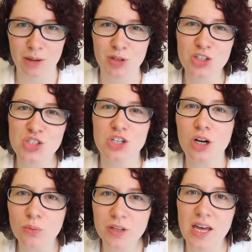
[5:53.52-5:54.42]
I'm going to
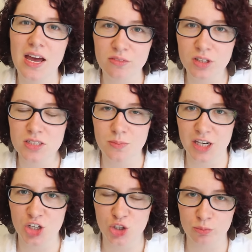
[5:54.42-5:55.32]
start with a heavily
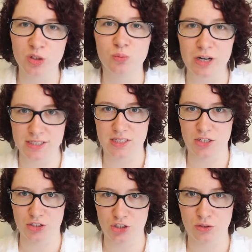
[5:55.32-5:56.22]
debated human rights
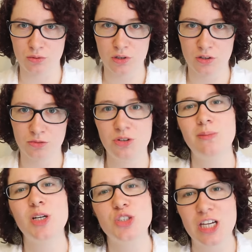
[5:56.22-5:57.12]
issue,
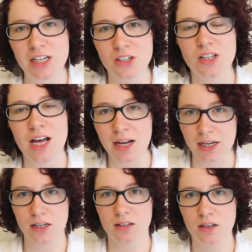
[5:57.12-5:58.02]
female genital
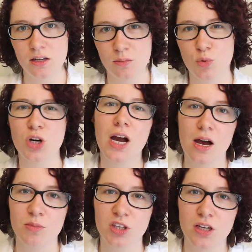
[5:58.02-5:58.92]
cutting, more
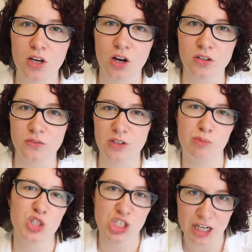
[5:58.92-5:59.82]
commonly called
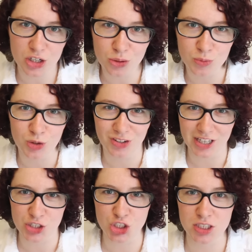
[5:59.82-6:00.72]
female genital
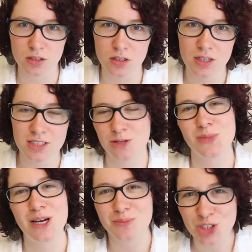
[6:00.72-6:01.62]
mutilation,
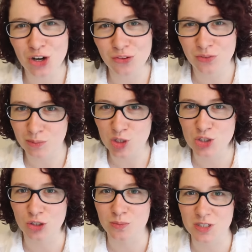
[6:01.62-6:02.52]
sometimes called female
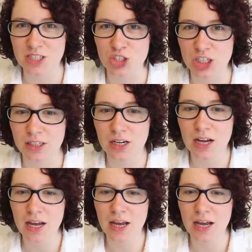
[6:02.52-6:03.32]
circumcision.